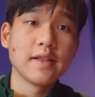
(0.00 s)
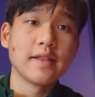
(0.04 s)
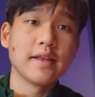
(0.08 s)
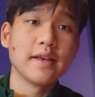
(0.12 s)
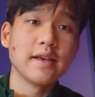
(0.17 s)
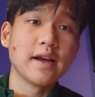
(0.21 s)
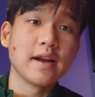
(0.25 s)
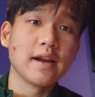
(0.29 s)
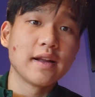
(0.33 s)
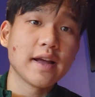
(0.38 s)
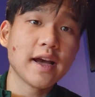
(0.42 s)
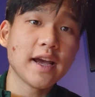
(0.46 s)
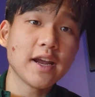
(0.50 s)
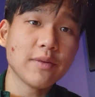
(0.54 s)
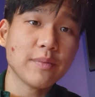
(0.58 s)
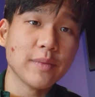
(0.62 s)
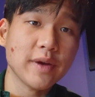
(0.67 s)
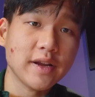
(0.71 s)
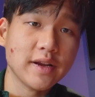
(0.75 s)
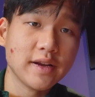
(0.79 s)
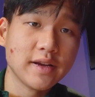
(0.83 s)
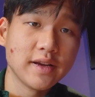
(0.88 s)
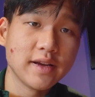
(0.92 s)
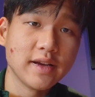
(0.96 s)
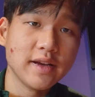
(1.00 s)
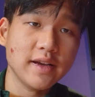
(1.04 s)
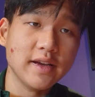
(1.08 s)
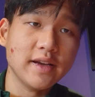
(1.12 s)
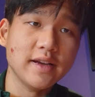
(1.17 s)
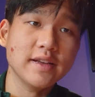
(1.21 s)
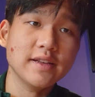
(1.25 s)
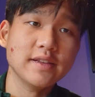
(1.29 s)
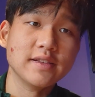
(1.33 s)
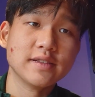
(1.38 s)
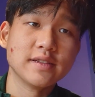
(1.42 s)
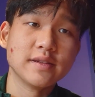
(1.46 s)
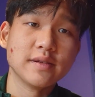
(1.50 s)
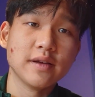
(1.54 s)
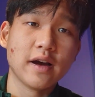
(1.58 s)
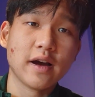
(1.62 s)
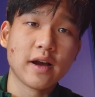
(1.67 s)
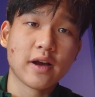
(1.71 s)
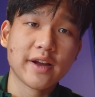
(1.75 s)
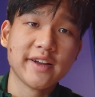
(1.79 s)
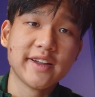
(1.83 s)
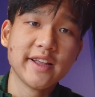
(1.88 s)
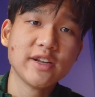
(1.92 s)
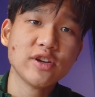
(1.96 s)
The Enlightenment is
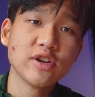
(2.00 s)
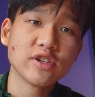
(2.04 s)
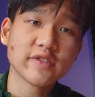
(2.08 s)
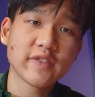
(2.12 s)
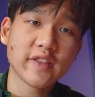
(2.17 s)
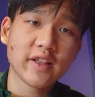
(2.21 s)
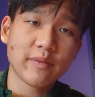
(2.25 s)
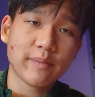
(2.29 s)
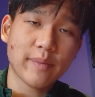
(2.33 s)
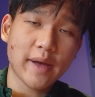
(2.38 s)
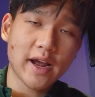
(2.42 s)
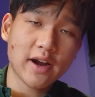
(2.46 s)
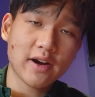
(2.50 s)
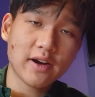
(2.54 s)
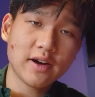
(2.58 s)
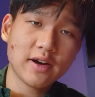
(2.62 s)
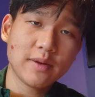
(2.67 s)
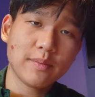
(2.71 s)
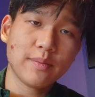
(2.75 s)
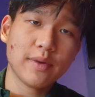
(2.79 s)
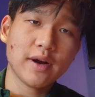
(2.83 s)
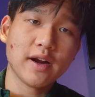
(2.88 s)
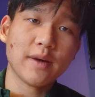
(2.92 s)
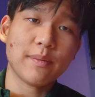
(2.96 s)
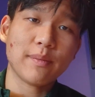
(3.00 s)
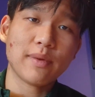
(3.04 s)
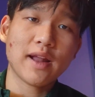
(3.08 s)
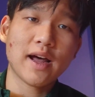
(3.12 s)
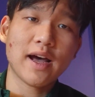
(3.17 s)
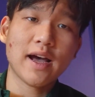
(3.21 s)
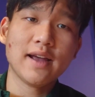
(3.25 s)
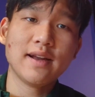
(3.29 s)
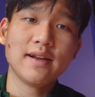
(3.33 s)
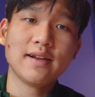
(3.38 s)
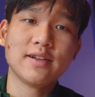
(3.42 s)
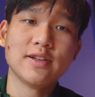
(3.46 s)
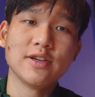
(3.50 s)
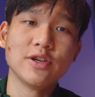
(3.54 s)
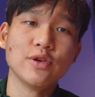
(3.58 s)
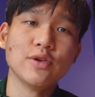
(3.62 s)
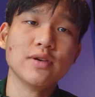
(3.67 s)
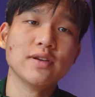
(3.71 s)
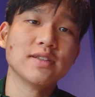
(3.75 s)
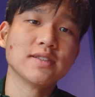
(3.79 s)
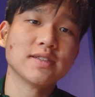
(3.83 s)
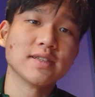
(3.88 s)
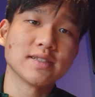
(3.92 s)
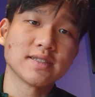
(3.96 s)
a continuation of that pattern, but applied
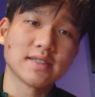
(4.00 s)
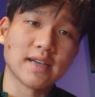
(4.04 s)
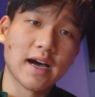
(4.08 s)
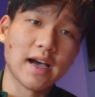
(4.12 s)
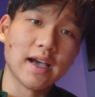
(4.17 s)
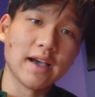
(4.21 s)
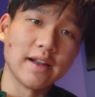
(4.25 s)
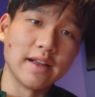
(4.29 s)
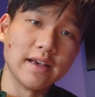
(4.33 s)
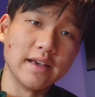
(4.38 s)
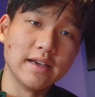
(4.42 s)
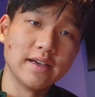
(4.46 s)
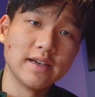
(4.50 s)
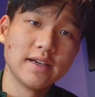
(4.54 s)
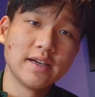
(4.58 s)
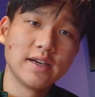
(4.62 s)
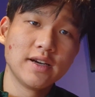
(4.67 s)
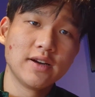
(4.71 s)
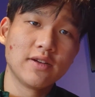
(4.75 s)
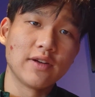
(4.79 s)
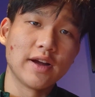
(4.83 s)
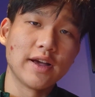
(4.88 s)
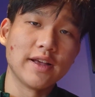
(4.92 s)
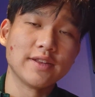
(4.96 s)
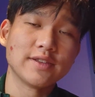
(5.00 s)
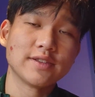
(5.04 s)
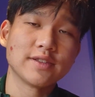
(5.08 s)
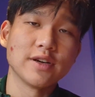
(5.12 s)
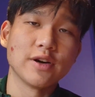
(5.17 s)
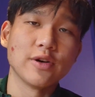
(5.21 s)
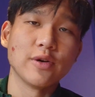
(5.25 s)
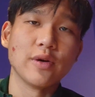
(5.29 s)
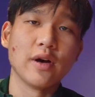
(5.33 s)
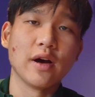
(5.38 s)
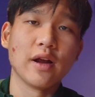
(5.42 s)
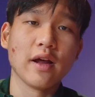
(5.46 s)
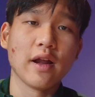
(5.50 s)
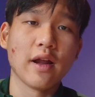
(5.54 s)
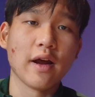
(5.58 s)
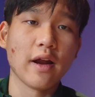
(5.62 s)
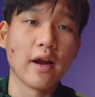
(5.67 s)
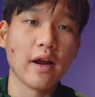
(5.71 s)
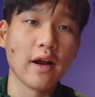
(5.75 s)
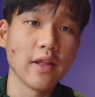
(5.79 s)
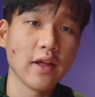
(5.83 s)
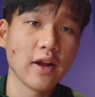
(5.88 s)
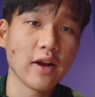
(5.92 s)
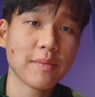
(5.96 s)
to society, right? So
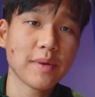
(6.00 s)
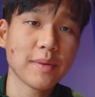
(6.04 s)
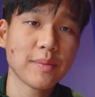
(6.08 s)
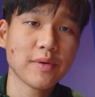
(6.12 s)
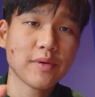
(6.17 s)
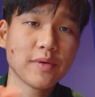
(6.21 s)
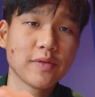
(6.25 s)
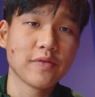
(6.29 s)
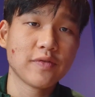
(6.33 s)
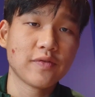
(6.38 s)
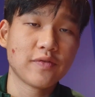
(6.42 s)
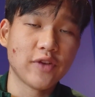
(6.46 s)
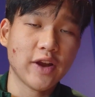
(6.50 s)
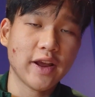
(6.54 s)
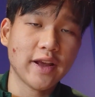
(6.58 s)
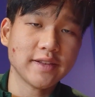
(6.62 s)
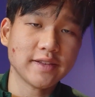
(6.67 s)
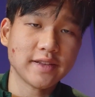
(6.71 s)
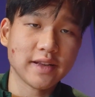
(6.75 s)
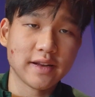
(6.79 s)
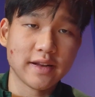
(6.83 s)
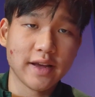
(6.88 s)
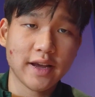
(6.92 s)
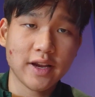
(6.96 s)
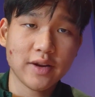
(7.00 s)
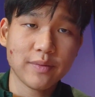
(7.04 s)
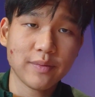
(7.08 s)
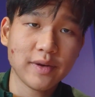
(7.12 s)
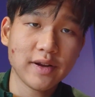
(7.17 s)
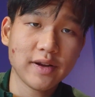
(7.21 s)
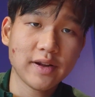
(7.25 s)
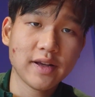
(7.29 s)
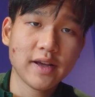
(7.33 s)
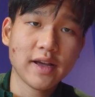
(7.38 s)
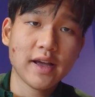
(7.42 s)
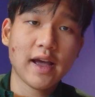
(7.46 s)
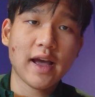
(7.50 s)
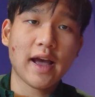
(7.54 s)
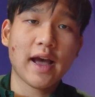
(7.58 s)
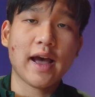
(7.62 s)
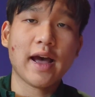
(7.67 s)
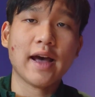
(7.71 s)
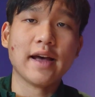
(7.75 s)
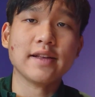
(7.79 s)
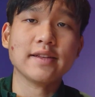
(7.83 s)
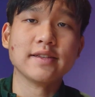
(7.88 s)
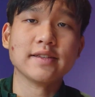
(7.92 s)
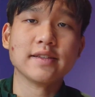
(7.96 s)
a lot of people phrase the Enlightenment
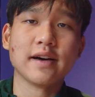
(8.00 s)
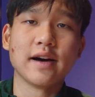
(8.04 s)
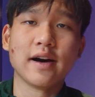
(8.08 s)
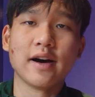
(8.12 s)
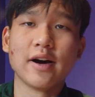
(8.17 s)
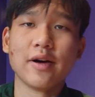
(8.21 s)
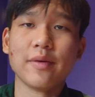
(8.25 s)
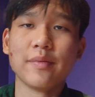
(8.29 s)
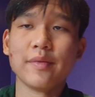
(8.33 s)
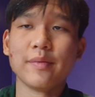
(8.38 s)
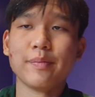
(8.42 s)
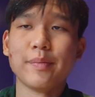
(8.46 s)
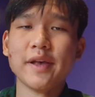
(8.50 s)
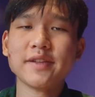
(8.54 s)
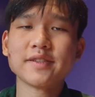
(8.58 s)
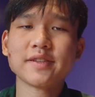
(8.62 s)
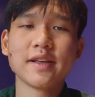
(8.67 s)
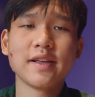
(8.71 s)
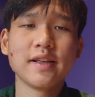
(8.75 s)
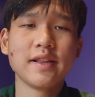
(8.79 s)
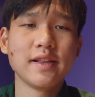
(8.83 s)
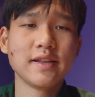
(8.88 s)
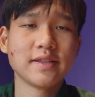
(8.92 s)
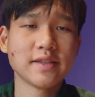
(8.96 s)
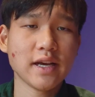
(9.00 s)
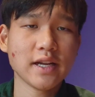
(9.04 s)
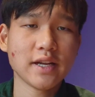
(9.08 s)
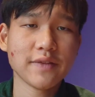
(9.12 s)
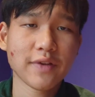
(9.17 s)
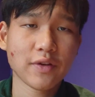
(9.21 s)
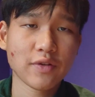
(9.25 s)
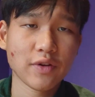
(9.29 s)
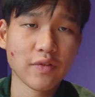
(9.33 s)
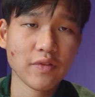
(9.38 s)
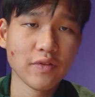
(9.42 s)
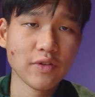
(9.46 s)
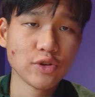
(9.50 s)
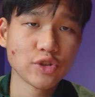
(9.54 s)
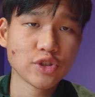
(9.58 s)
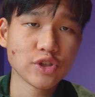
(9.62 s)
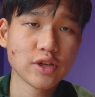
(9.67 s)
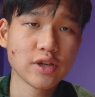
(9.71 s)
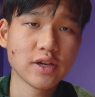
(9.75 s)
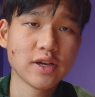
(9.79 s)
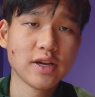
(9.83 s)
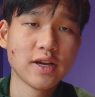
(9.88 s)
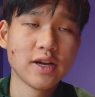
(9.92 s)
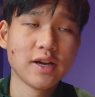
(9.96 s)
as basically the scientific
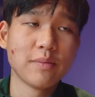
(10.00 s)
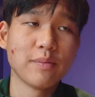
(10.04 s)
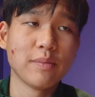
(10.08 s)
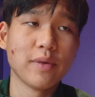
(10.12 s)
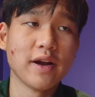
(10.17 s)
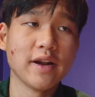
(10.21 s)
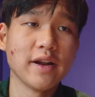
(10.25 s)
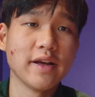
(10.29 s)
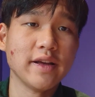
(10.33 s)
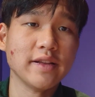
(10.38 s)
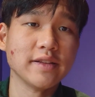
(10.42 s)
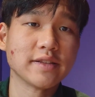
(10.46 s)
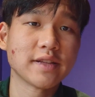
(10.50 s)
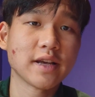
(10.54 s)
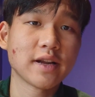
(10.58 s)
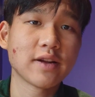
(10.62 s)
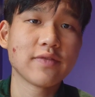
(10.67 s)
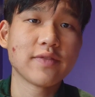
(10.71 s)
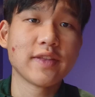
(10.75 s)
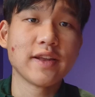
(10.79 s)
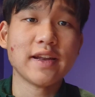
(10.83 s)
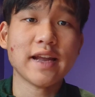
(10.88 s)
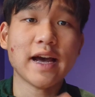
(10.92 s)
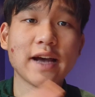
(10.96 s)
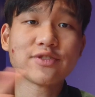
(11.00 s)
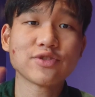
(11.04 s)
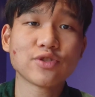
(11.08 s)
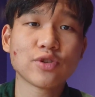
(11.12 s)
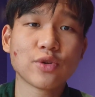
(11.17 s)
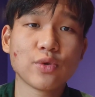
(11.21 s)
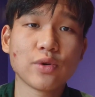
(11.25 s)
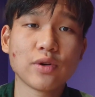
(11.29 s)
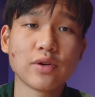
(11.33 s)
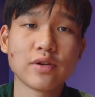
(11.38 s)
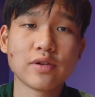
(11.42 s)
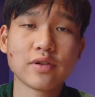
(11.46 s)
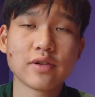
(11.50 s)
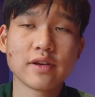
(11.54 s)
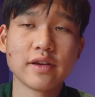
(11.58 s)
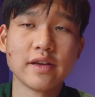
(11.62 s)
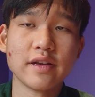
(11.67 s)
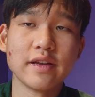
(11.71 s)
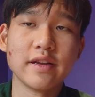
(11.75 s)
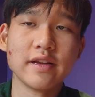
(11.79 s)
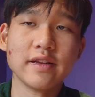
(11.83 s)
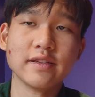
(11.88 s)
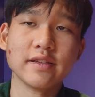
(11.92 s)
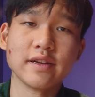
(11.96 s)
revolution, but instead of the natural world,
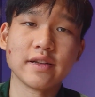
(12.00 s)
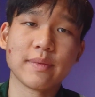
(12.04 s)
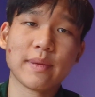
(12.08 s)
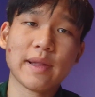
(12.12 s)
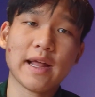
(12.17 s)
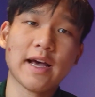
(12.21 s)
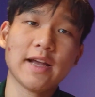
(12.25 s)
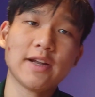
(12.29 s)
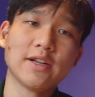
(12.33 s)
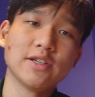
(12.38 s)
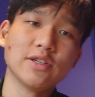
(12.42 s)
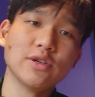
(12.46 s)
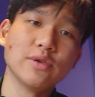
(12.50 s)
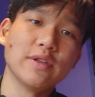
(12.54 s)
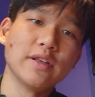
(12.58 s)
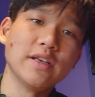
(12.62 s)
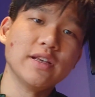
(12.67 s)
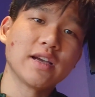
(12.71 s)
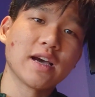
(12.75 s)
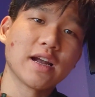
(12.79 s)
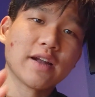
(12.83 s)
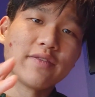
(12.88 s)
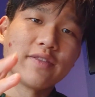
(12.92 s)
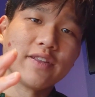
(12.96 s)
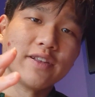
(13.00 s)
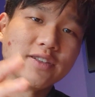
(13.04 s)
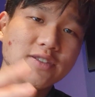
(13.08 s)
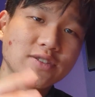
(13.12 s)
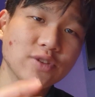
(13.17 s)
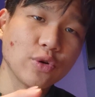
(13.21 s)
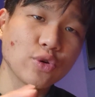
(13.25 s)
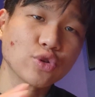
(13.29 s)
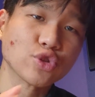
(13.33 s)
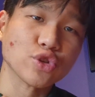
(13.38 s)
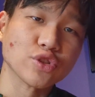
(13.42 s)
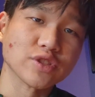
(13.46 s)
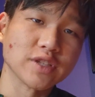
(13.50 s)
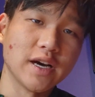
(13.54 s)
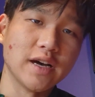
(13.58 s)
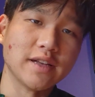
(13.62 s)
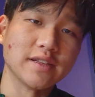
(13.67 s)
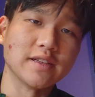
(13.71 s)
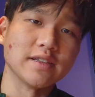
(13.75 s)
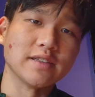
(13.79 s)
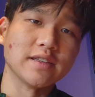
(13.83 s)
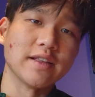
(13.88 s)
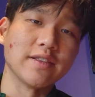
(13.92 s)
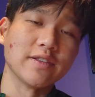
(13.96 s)
it is applied to the kind of the social
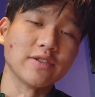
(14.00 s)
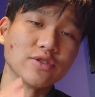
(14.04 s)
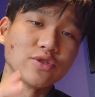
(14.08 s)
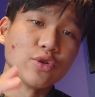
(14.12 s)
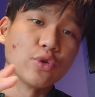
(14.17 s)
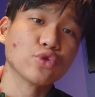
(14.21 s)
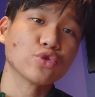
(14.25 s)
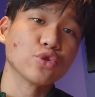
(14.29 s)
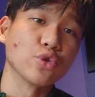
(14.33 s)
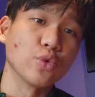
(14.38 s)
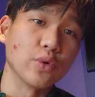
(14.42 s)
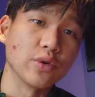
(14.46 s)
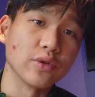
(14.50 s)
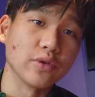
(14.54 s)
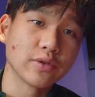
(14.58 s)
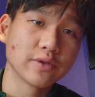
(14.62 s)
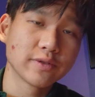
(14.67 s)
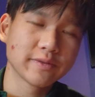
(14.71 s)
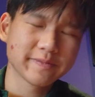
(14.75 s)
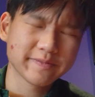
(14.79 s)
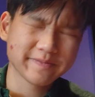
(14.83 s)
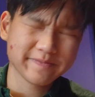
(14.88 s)
sciences and the social world.